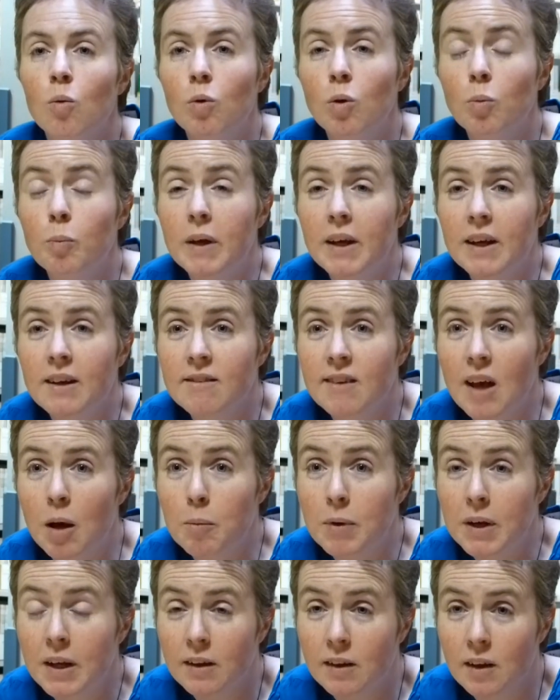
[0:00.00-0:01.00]
We'll be
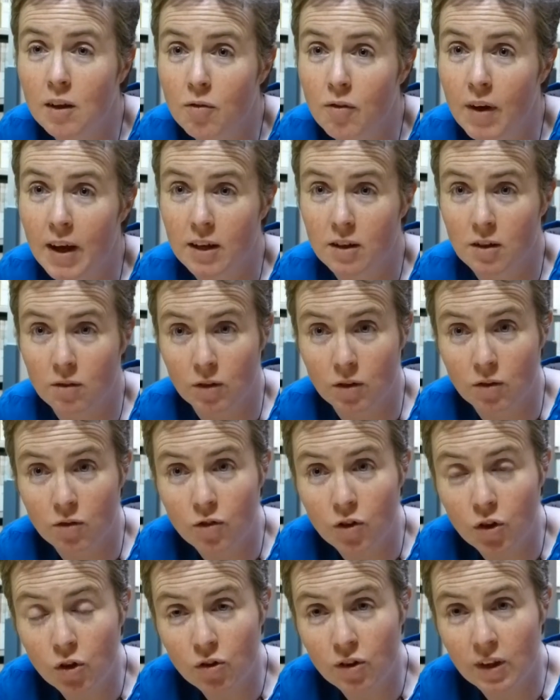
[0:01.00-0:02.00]
examining the effect of
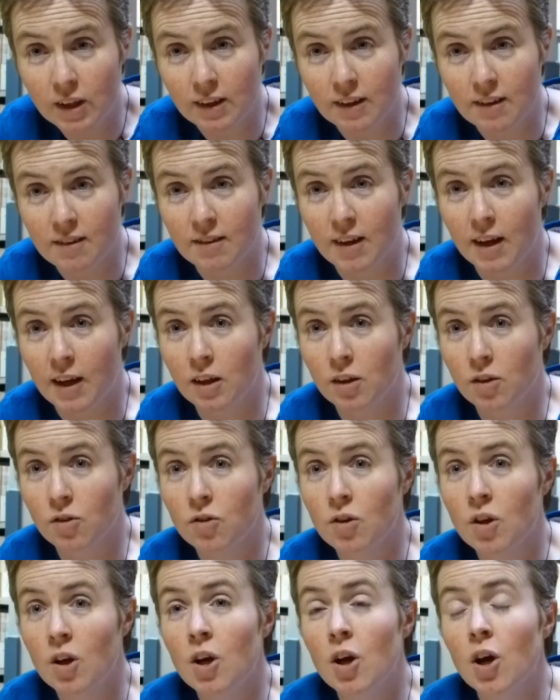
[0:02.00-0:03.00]
infusing the
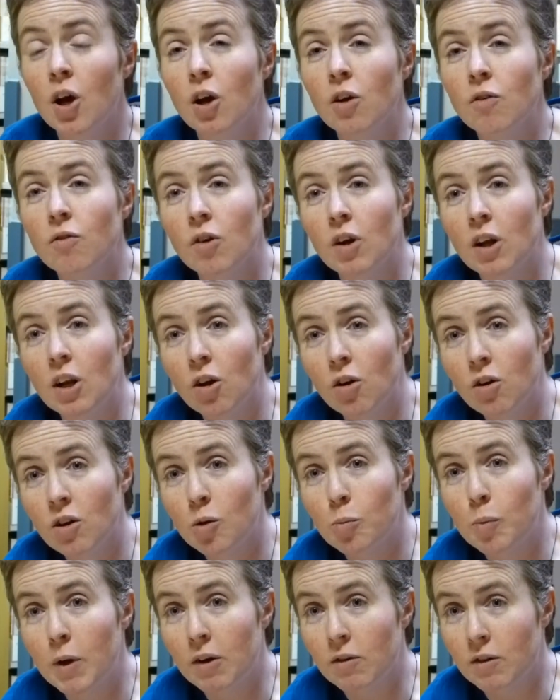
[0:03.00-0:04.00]
cells over a
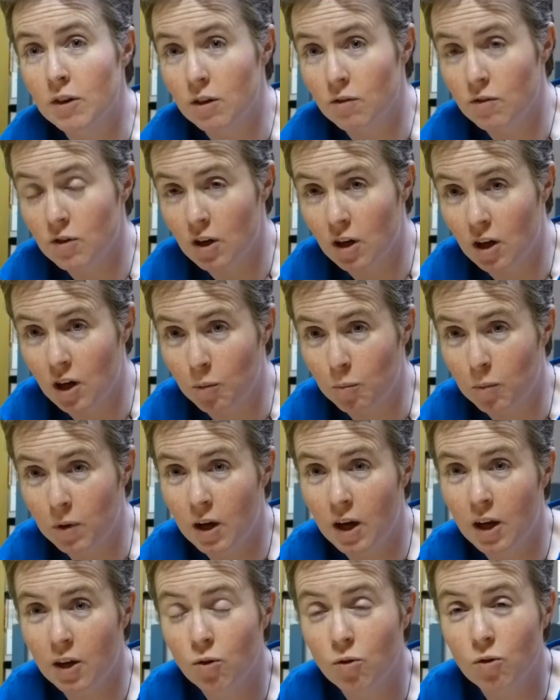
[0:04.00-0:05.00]
longer period of time,
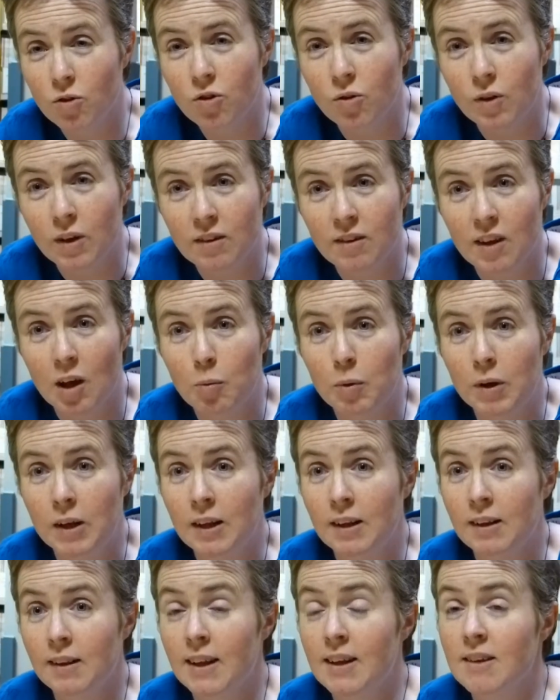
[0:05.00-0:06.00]
and also
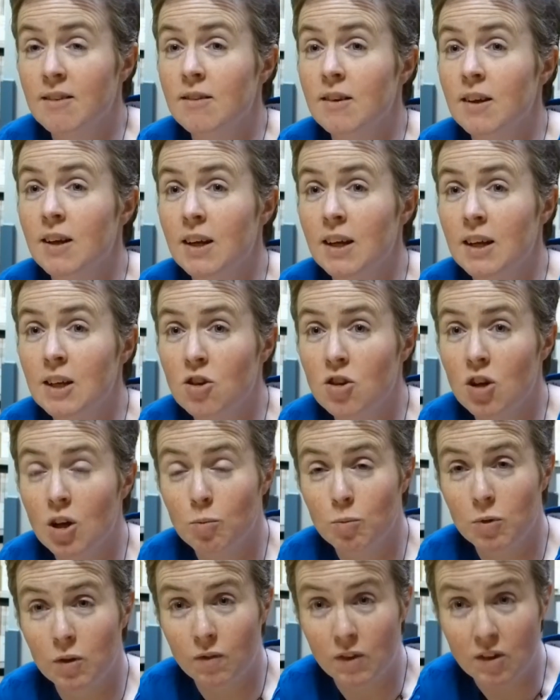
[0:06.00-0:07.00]
examining this in
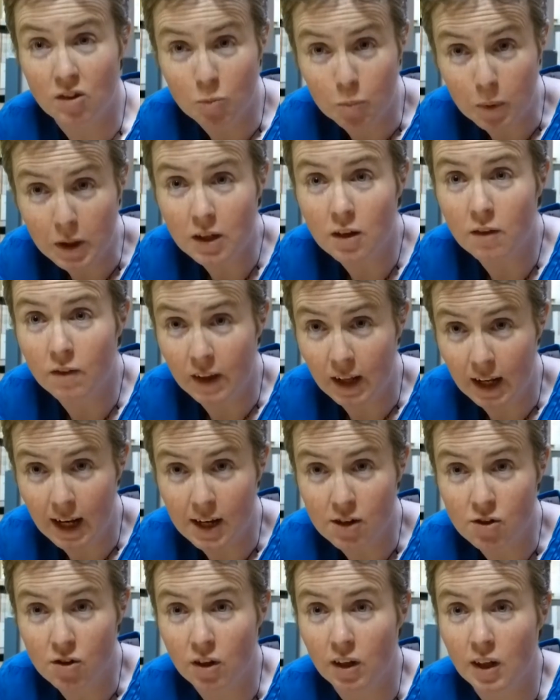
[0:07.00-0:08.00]
terms of the speed of the
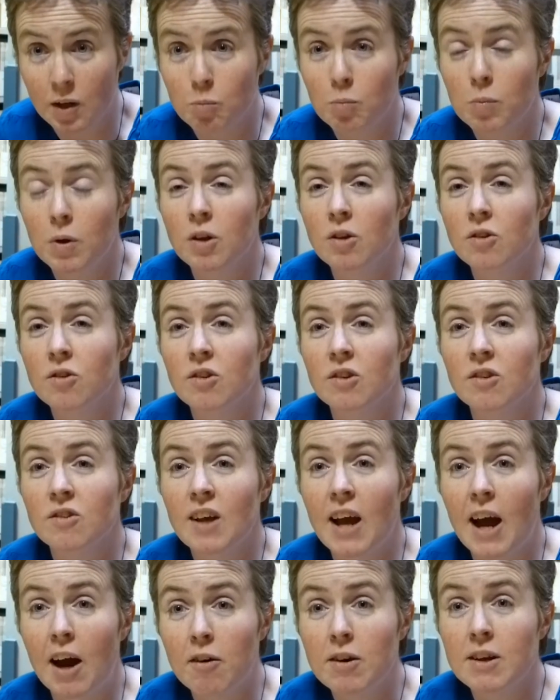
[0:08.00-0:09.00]
electrical impulses
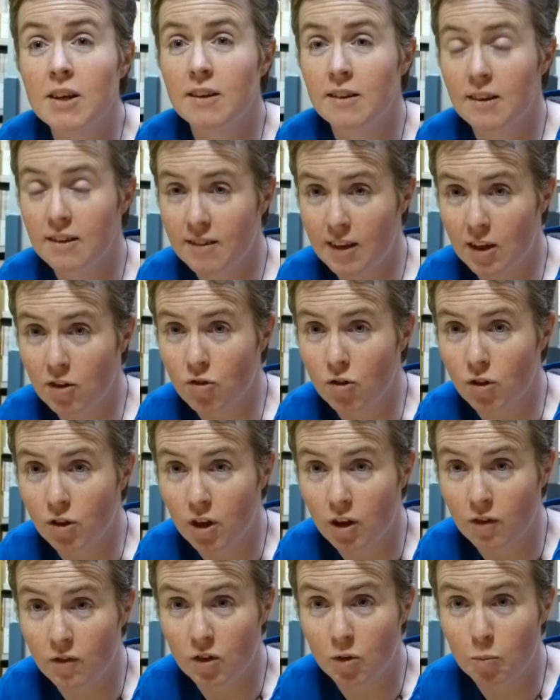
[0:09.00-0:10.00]
carried in the central
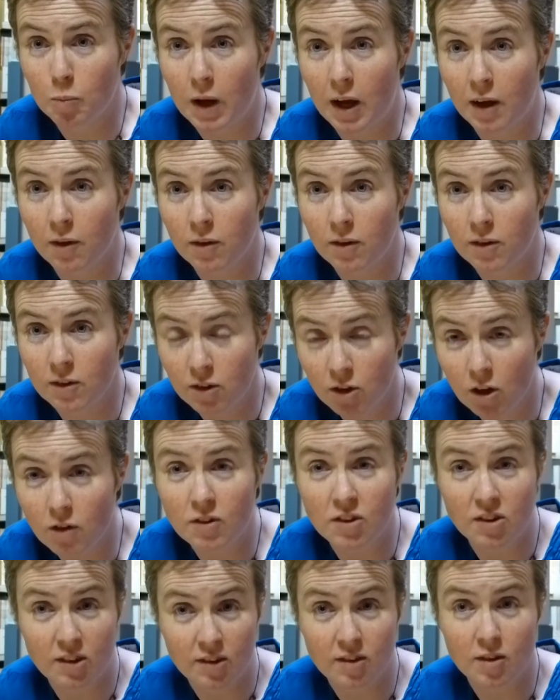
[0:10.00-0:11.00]

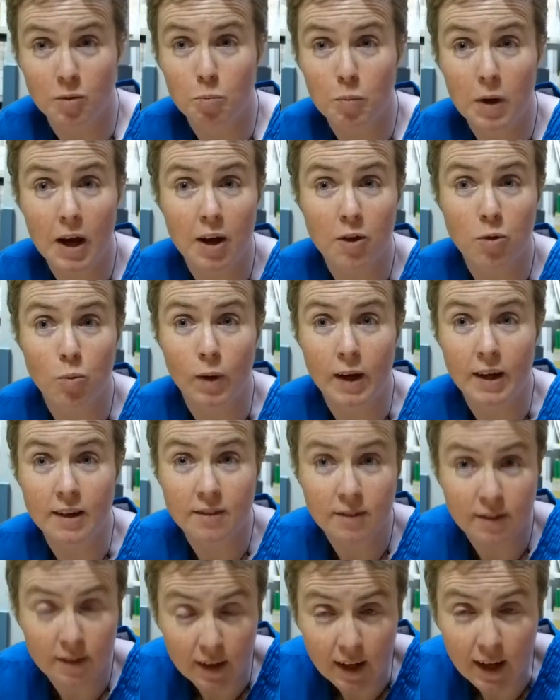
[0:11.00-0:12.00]
nervous system
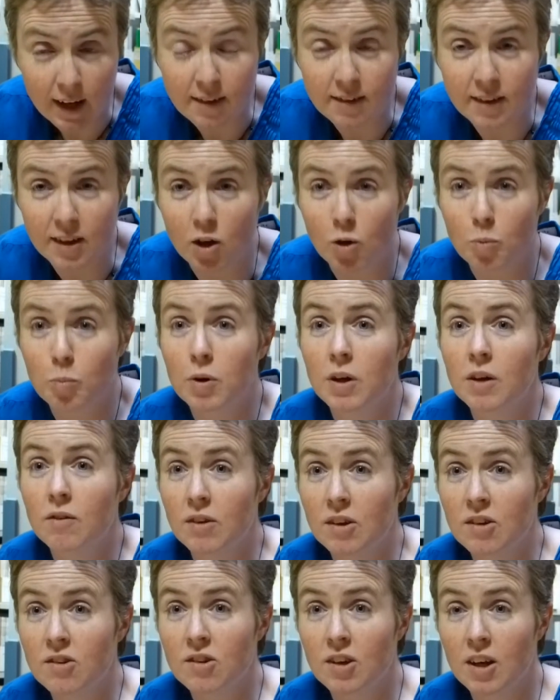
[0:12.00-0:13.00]
pathways, as in our
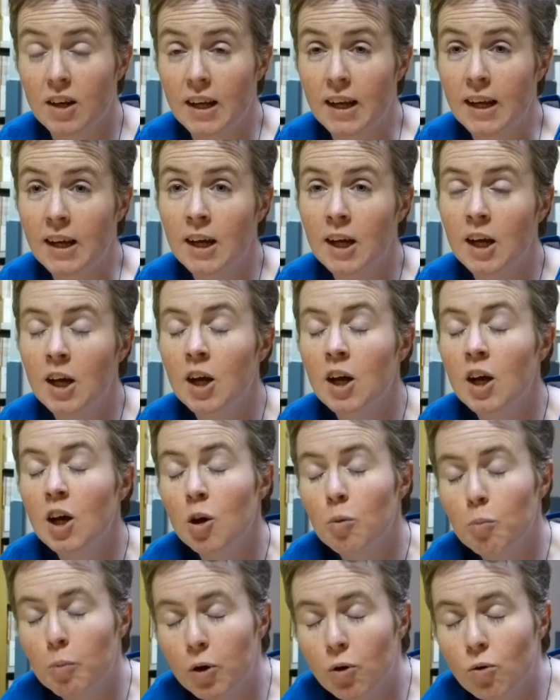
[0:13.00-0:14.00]
previous study,
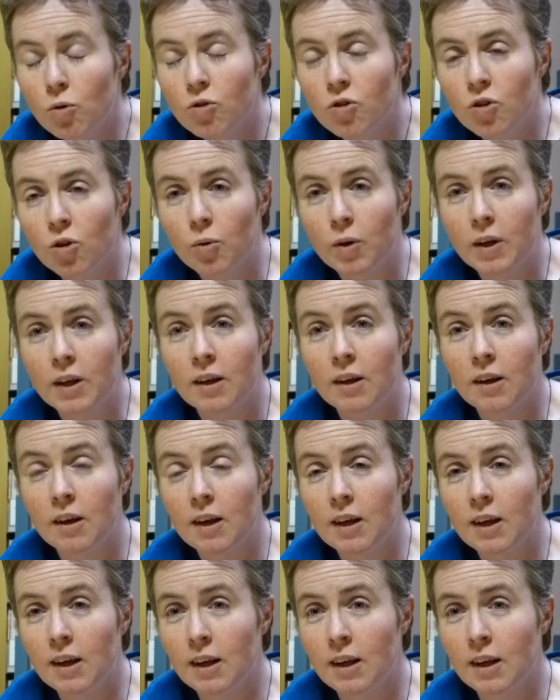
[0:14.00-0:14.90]
but also in